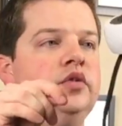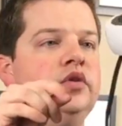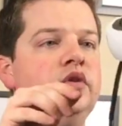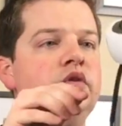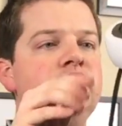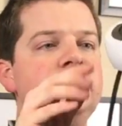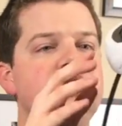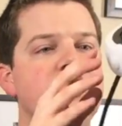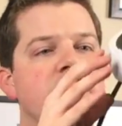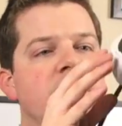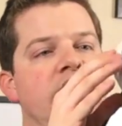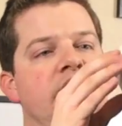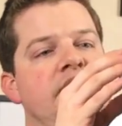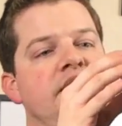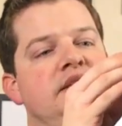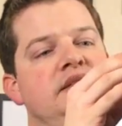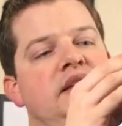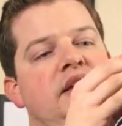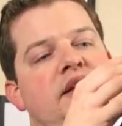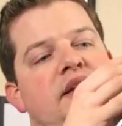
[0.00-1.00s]
using the
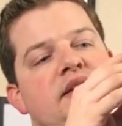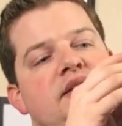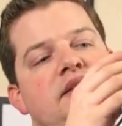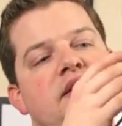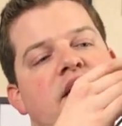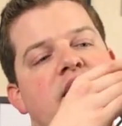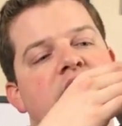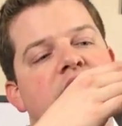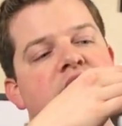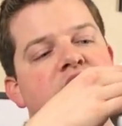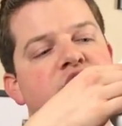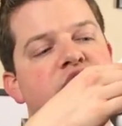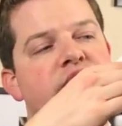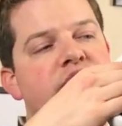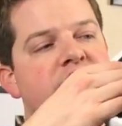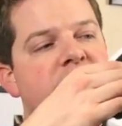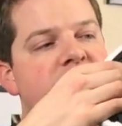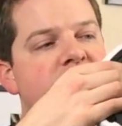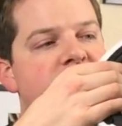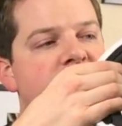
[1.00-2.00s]
headset, it's not
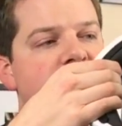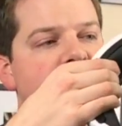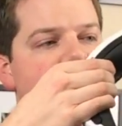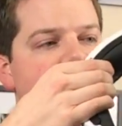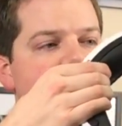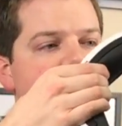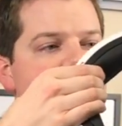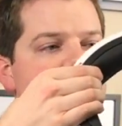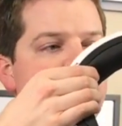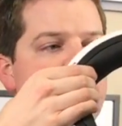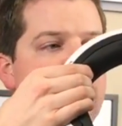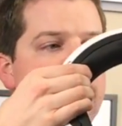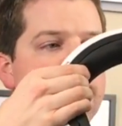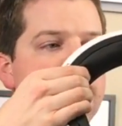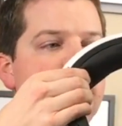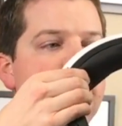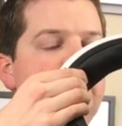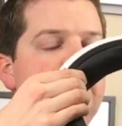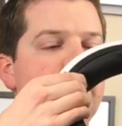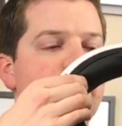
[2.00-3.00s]
actually necessarily
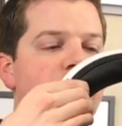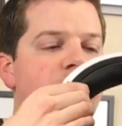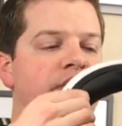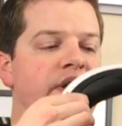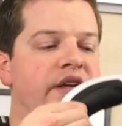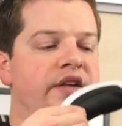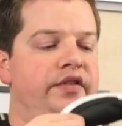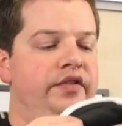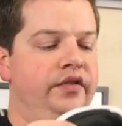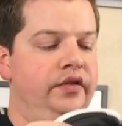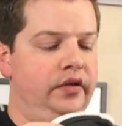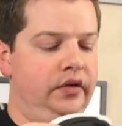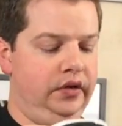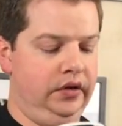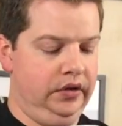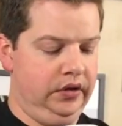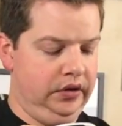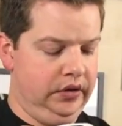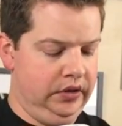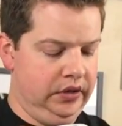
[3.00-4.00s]
strapped to your face.
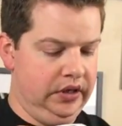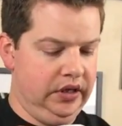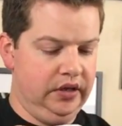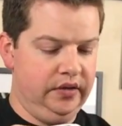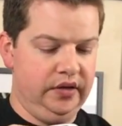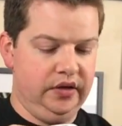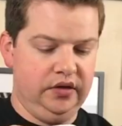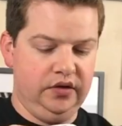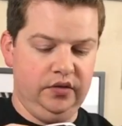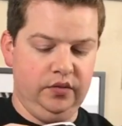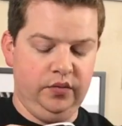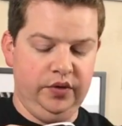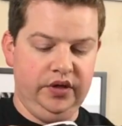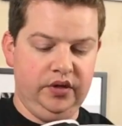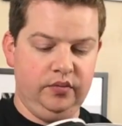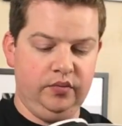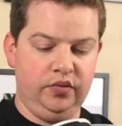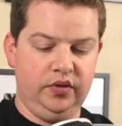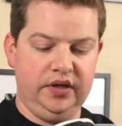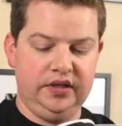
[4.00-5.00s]
And then we
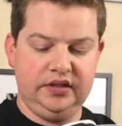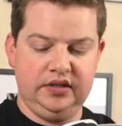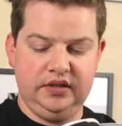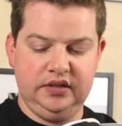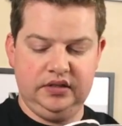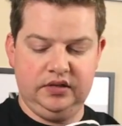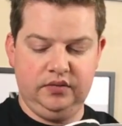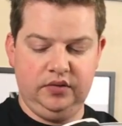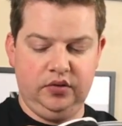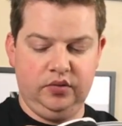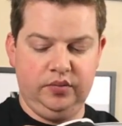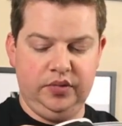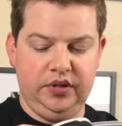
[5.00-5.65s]
can press this little